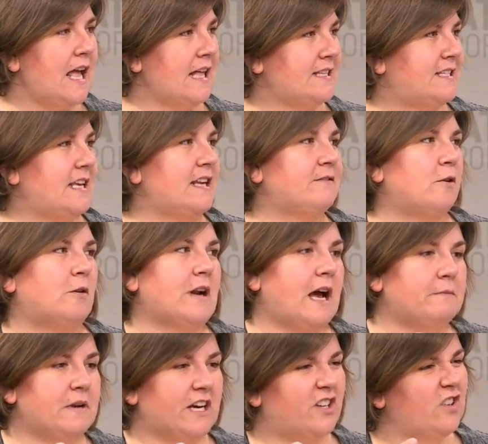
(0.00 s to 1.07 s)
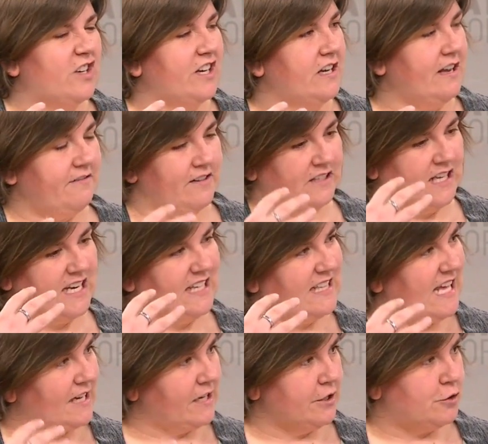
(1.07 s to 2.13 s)
Instead of going, I'm not good enough, and letting
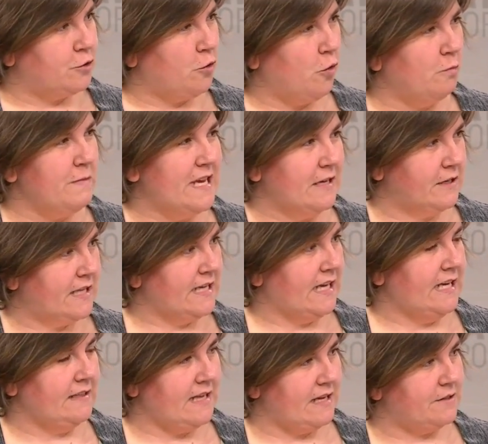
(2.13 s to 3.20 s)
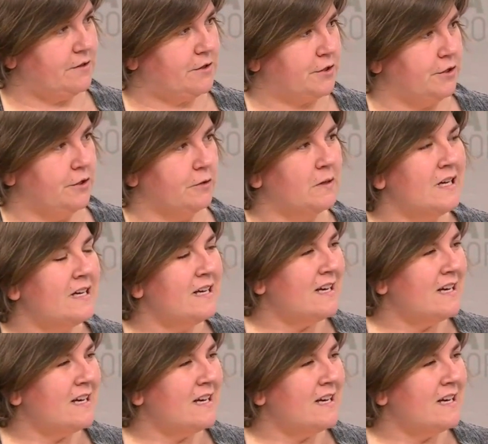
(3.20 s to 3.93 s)
that control me and thinking that's true,